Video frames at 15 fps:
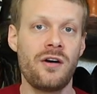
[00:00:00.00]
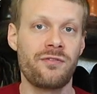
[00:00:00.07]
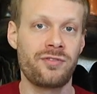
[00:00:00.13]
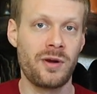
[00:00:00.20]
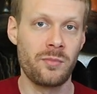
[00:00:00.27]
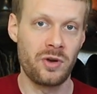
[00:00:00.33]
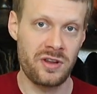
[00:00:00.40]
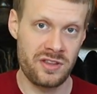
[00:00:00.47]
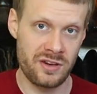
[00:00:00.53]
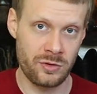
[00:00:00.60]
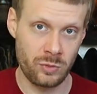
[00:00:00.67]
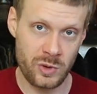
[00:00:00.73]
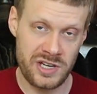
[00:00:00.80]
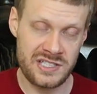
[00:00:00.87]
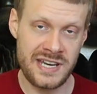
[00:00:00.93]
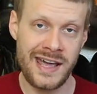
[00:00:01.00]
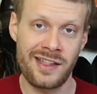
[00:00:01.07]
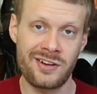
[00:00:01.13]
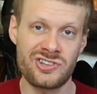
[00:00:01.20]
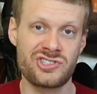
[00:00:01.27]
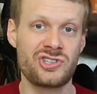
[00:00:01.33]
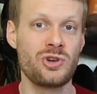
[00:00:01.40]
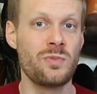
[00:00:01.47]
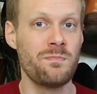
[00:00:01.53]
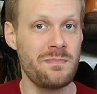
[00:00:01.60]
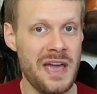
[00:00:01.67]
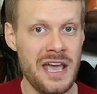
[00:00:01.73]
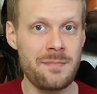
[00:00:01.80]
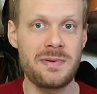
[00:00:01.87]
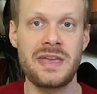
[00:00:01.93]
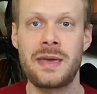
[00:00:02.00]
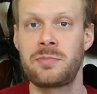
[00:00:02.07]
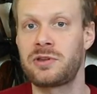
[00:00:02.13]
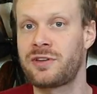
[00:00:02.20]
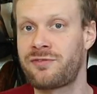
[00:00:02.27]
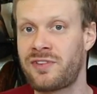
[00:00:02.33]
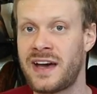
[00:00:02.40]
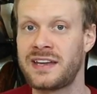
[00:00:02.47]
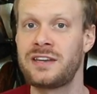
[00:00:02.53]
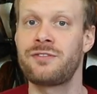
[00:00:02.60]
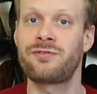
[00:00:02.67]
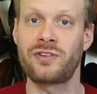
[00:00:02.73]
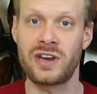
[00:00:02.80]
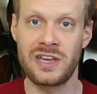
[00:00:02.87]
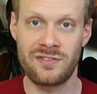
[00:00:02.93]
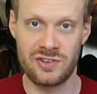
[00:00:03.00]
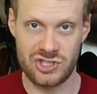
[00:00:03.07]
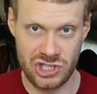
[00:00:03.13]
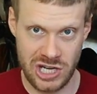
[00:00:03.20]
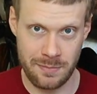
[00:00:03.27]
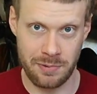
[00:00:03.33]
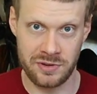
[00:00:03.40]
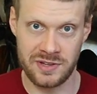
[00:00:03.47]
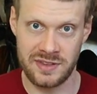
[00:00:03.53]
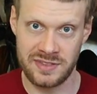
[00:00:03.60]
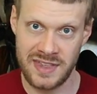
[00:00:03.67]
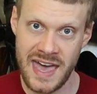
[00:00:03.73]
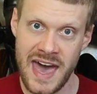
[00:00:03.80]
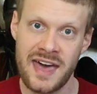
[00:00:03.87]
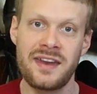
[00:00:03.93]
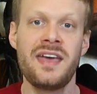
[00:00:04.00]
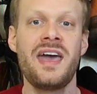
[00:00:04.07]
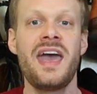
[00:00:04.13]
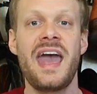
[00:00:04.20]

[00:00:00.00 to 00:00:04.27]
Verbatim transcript: from one of their retailers, you may be able to find it for even cheaper than that.